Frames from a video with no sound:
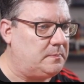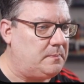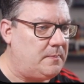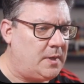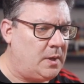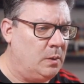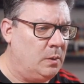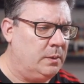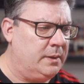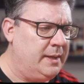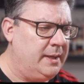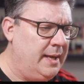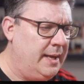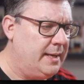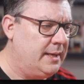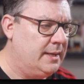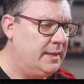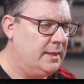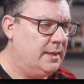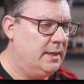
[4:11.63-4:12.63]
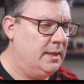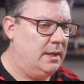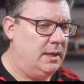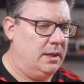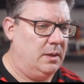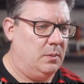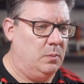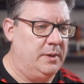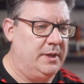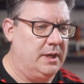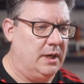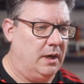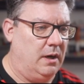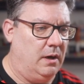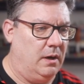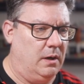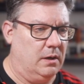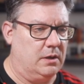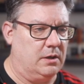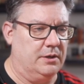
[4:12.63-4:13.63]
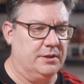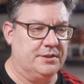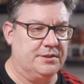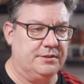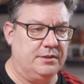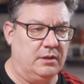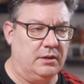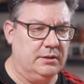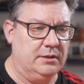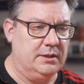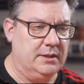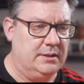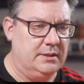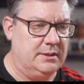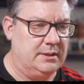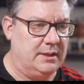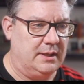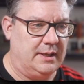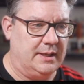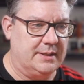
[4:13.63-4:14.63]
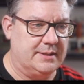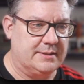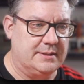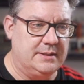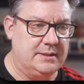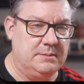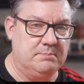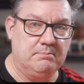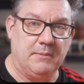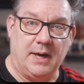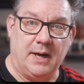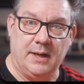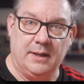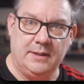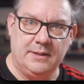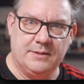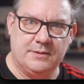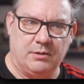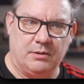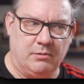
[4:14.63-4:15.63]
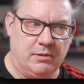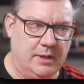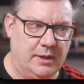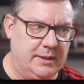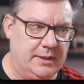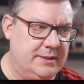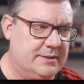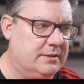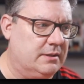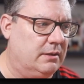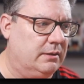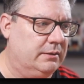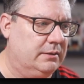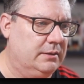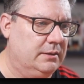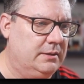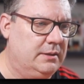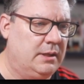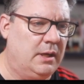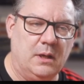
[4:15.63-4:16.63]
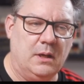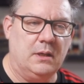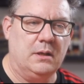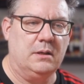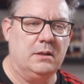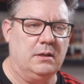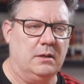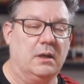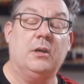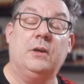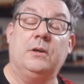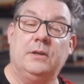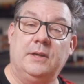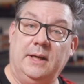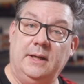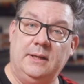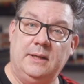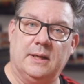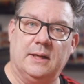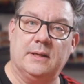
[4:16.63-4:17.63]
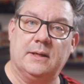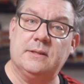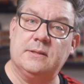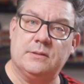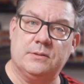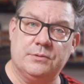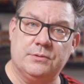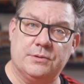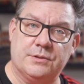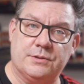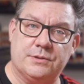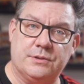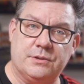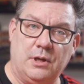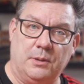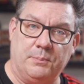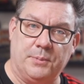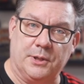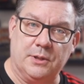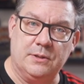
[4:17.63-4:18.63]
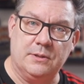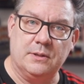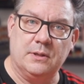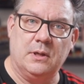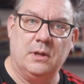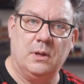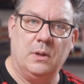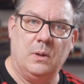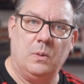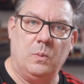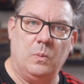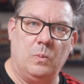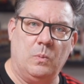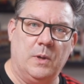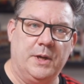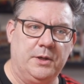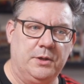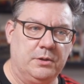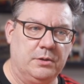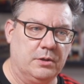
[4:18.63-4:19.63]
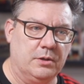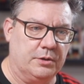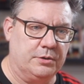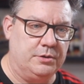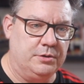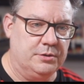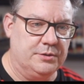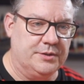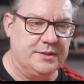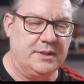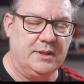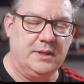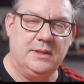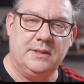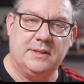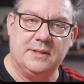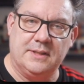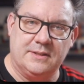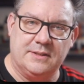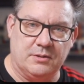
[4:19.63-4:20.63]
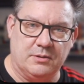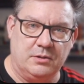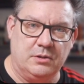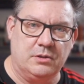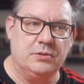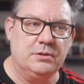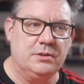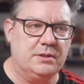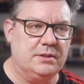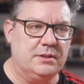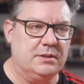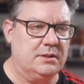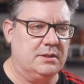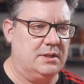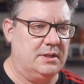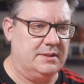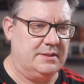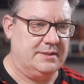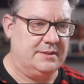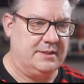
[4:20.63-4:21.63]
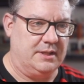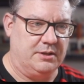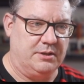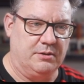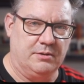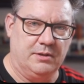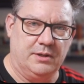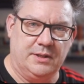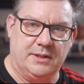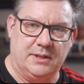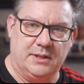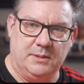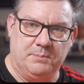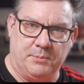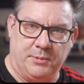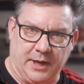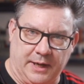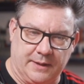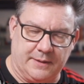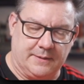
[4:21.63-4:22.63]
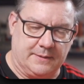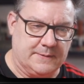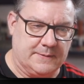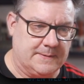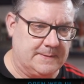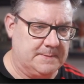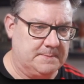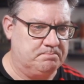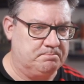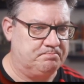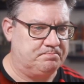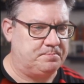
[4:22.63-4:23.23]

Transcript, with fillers: Okay, we are going to start it. I see mine is already started. A good idea is to stop it when you're not using it. It's a good security practice.